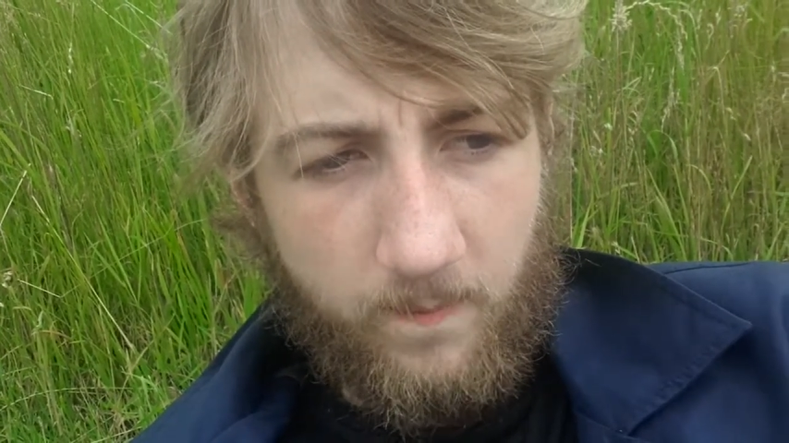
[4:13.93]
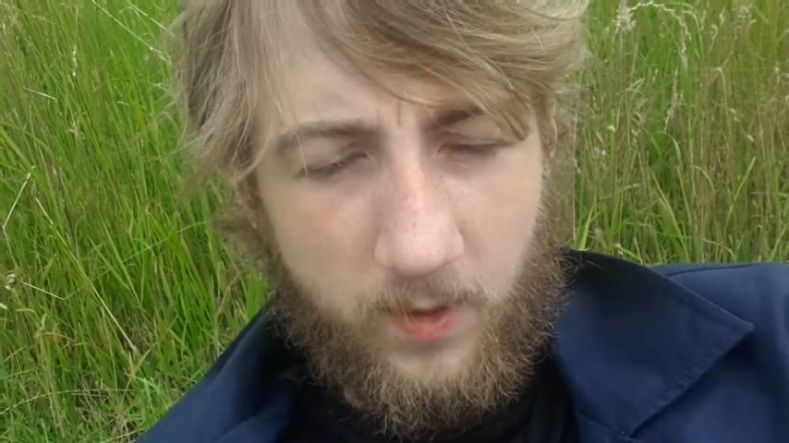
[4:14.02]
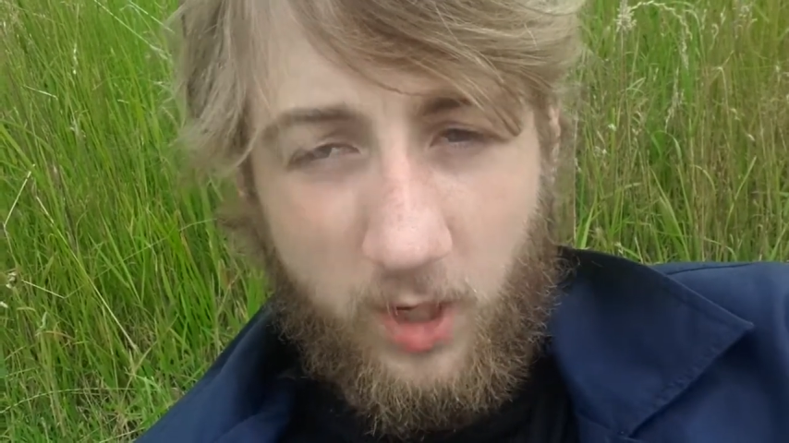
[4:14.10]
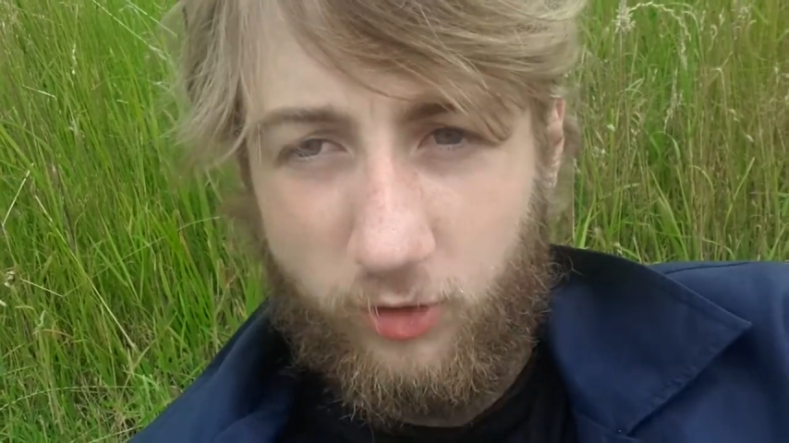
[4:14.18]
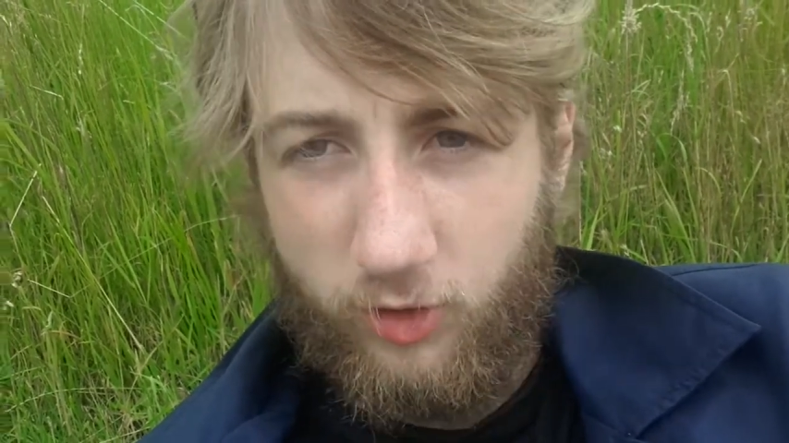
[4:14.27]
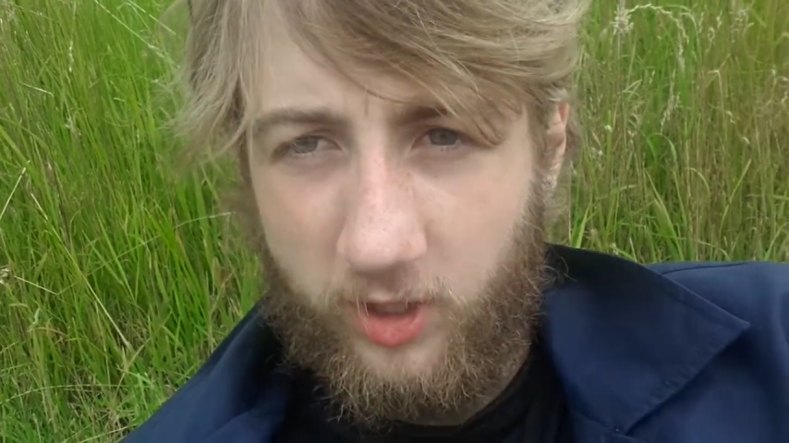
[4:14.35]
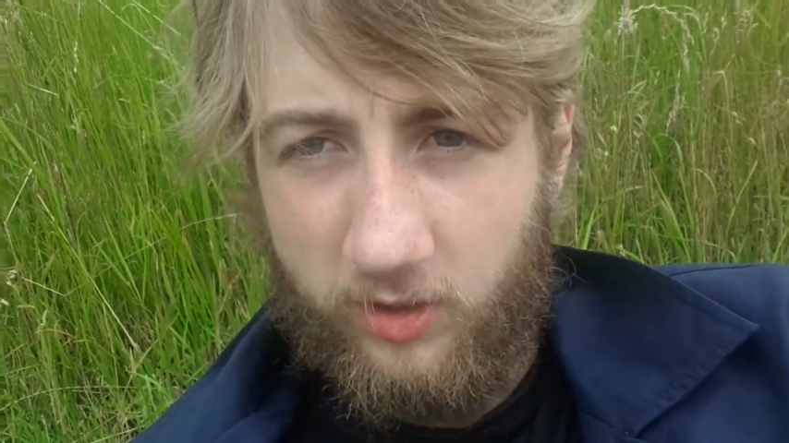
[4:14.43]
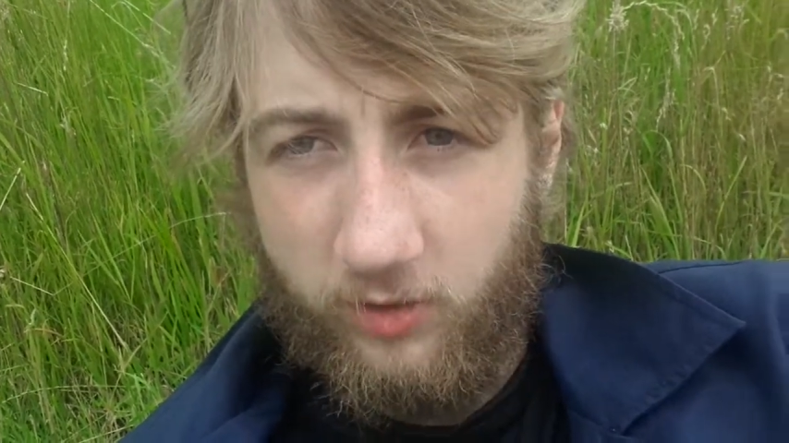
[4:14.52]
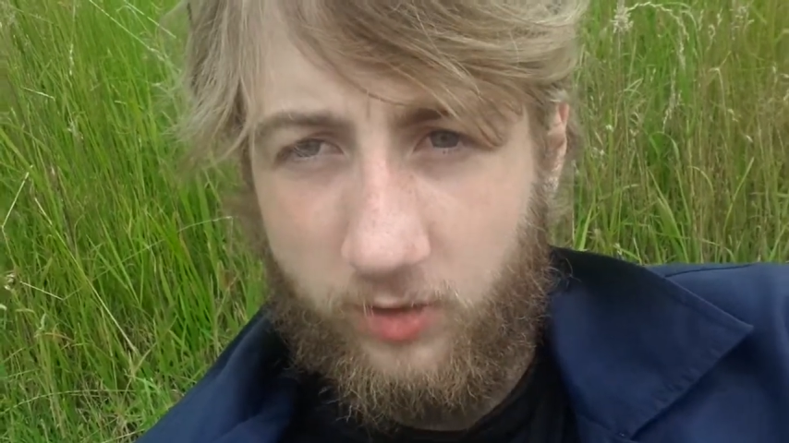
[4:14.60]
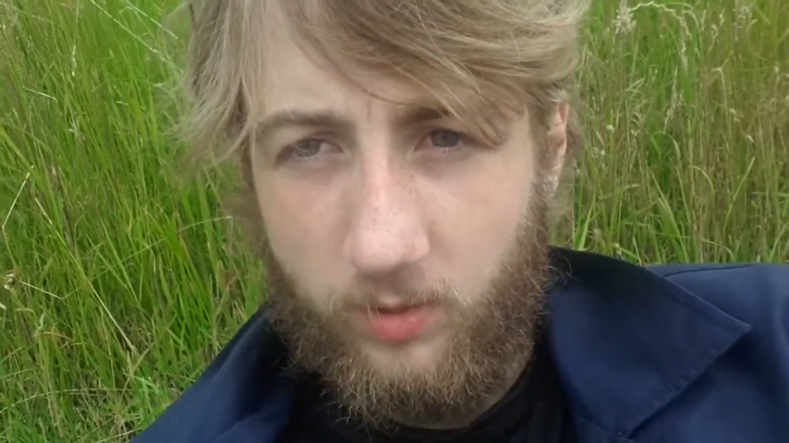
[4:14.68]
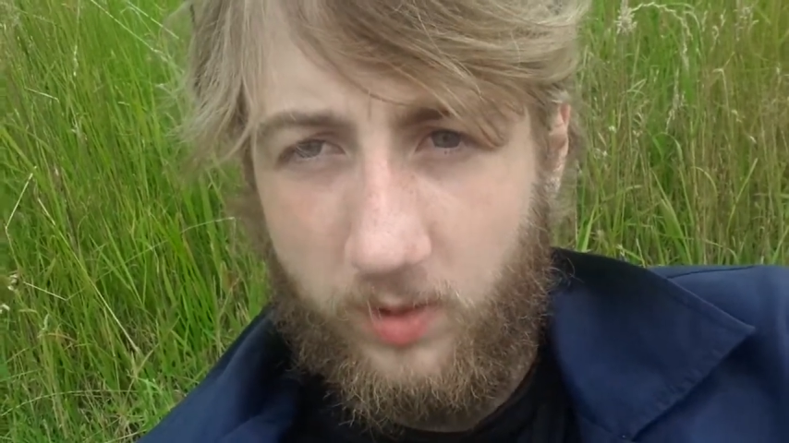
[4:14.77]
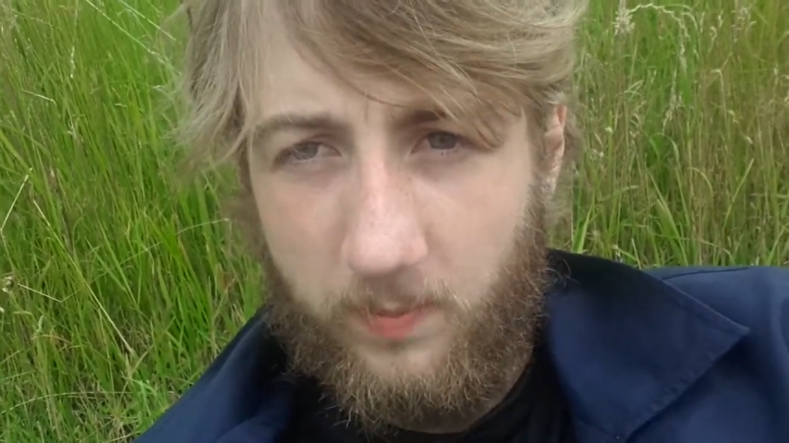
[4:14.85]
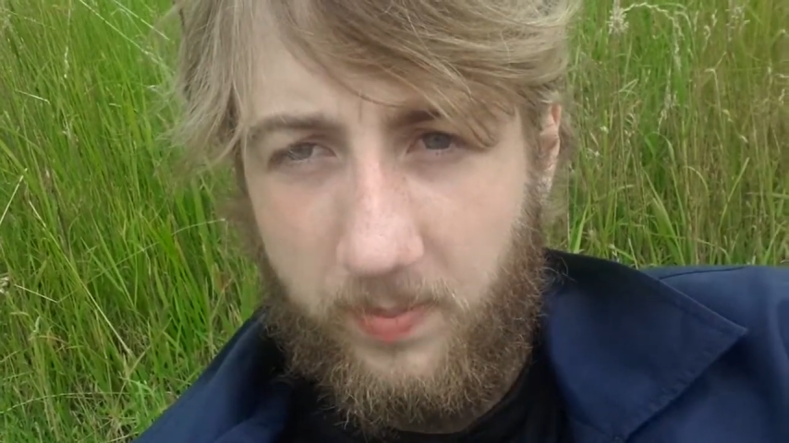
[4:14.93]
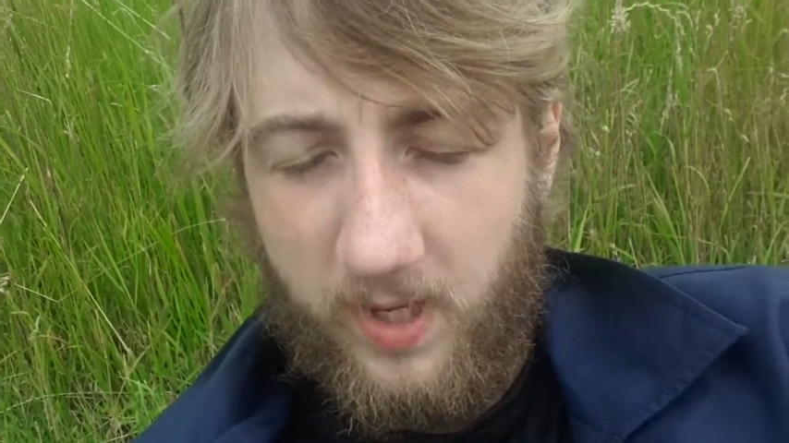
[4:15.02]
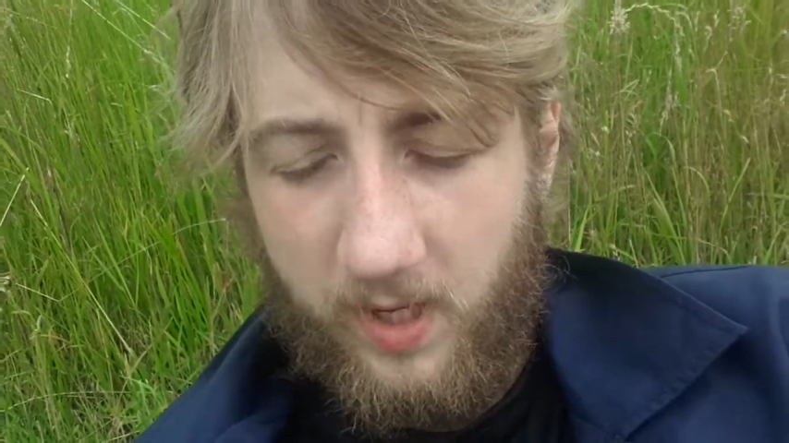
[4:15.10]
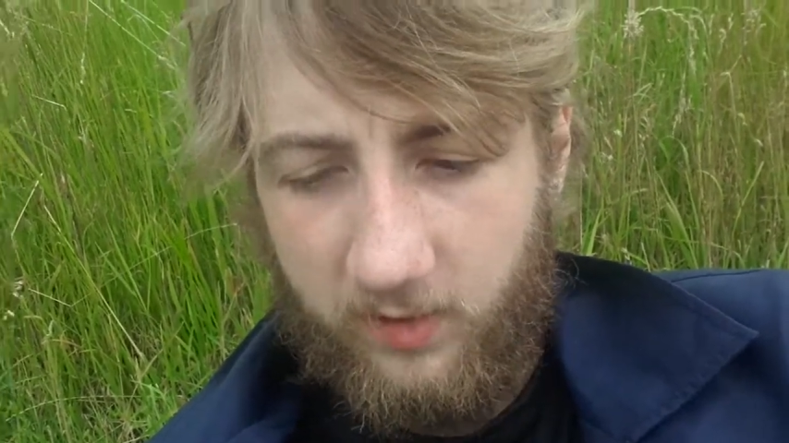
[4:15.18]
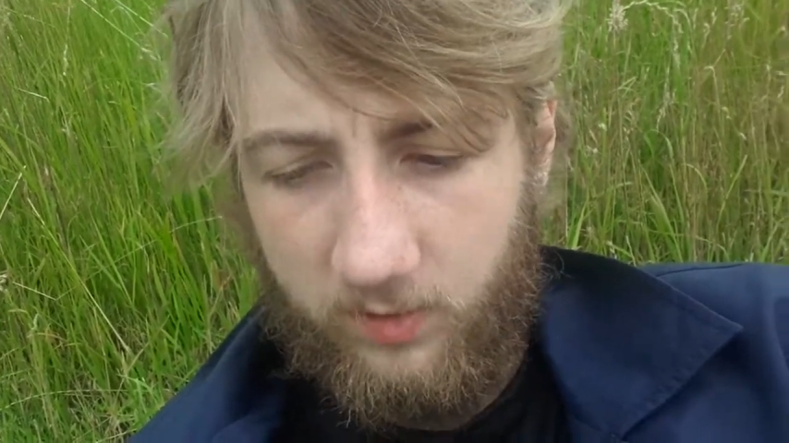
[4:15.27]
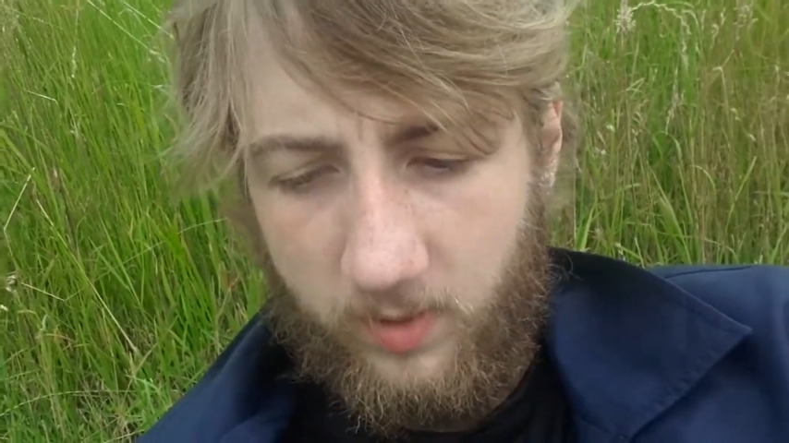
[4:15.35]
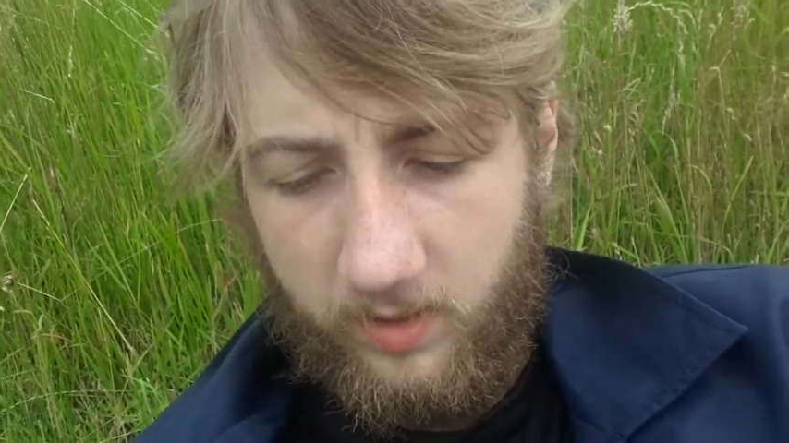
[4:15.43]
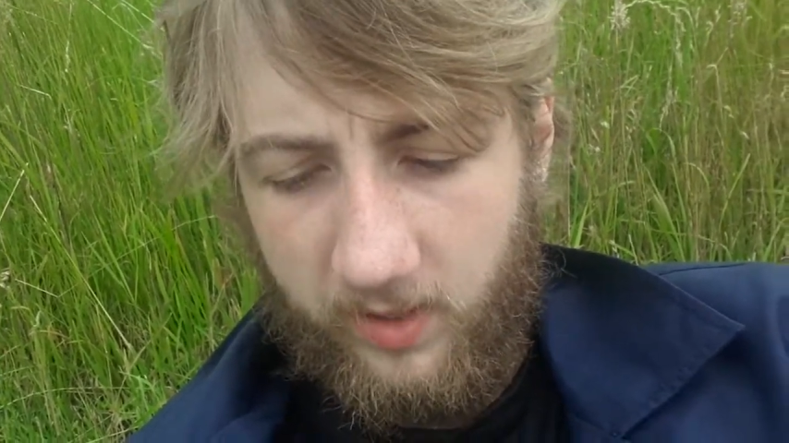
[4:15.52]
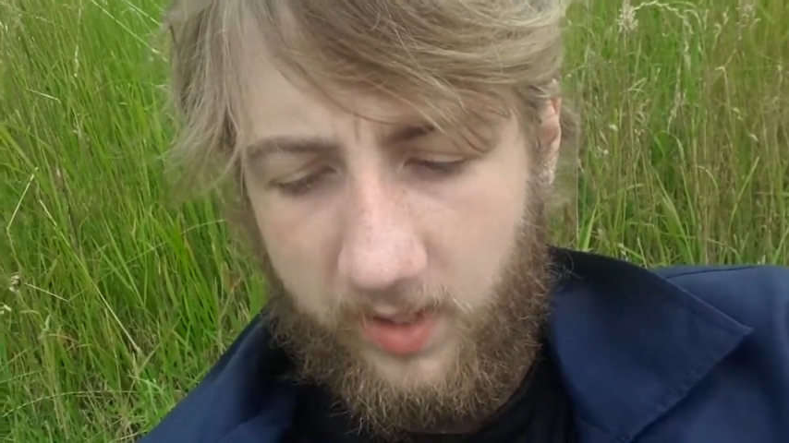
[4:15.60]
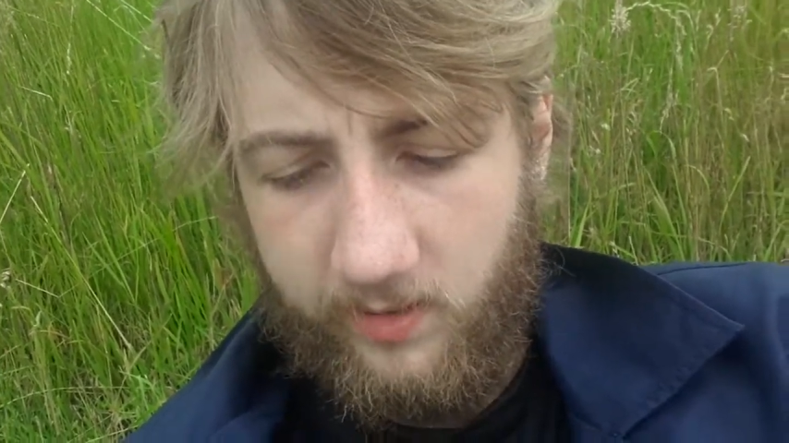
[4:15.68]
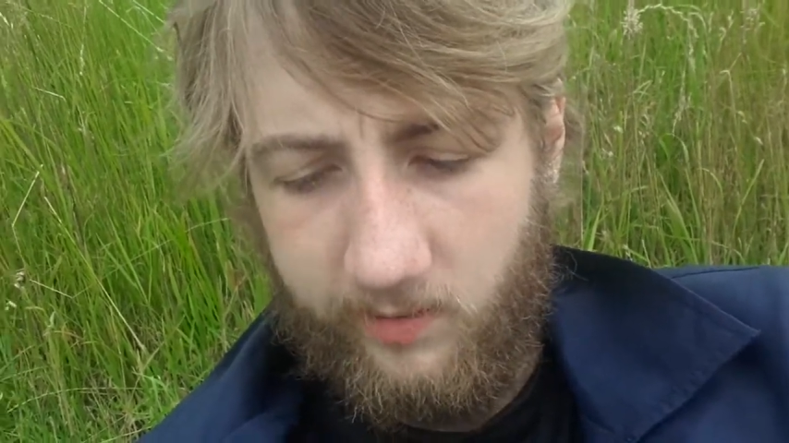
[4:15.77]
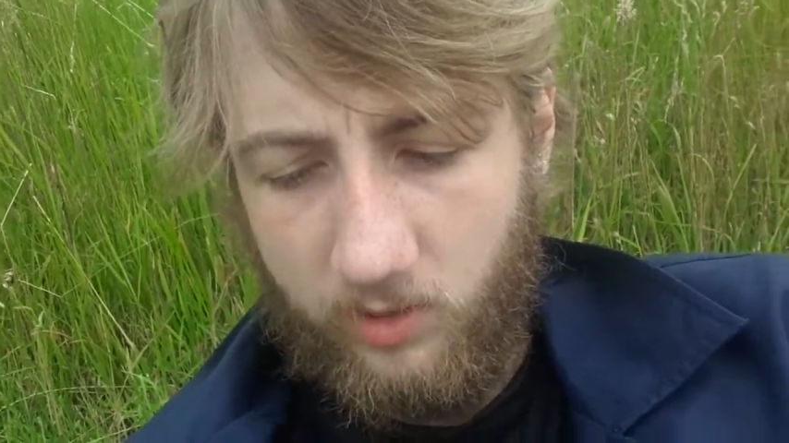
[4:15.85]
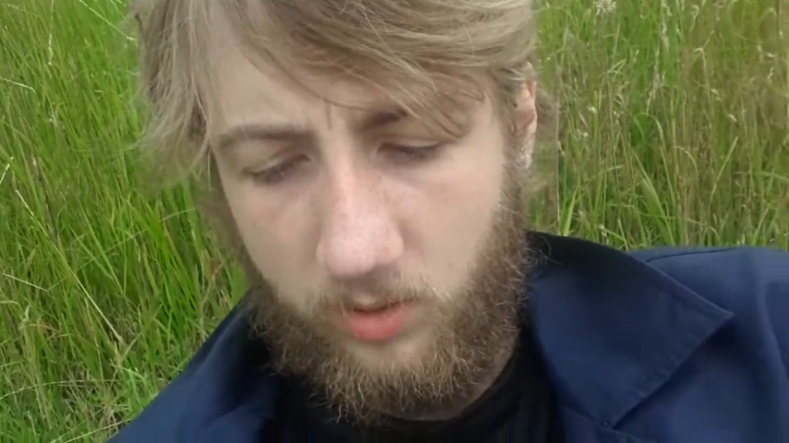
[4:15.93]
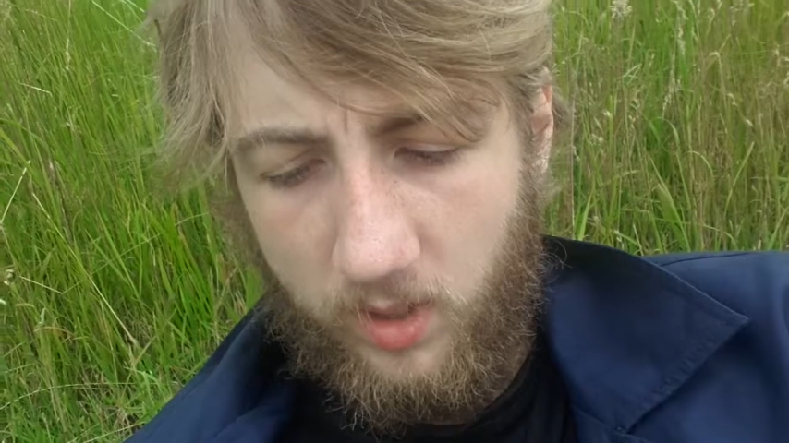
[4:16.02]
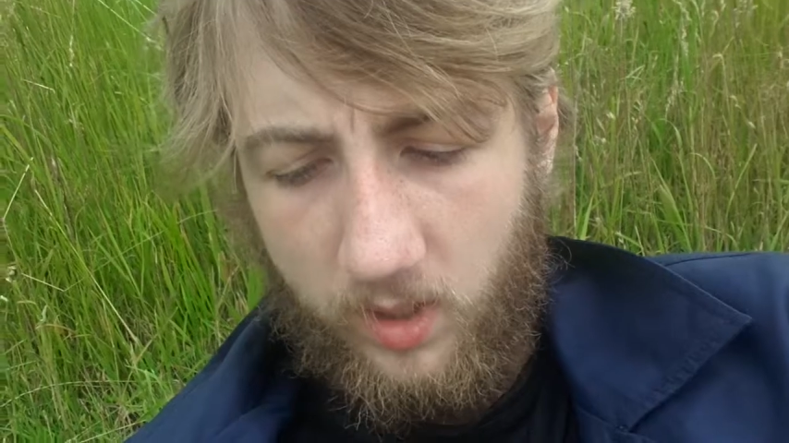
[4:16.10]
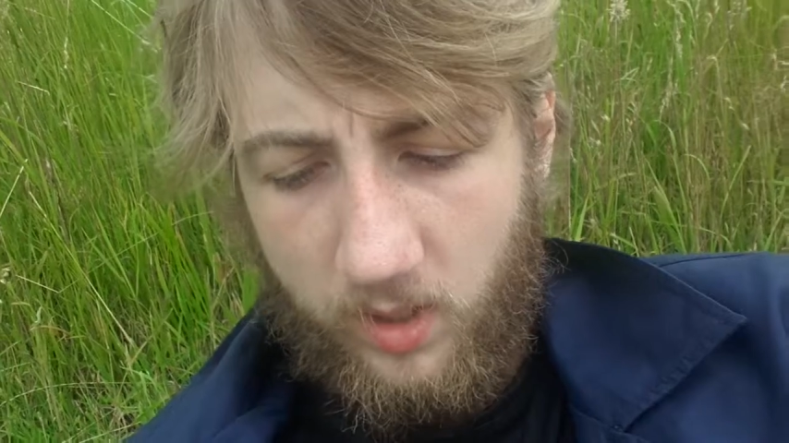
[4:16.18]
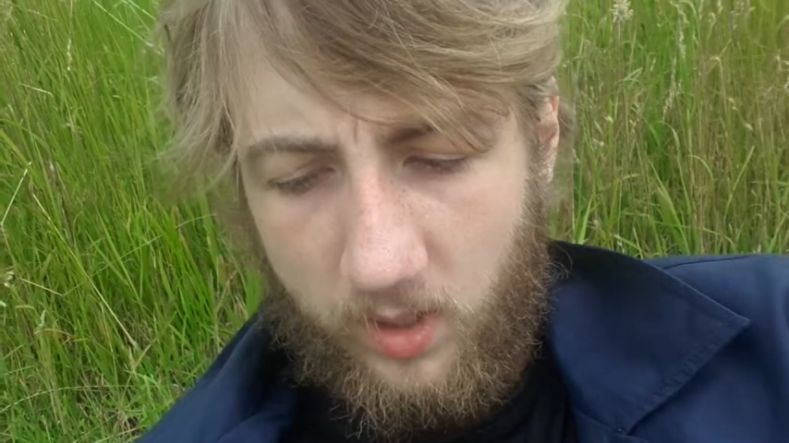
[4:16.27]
contradictory to in the past, where the hero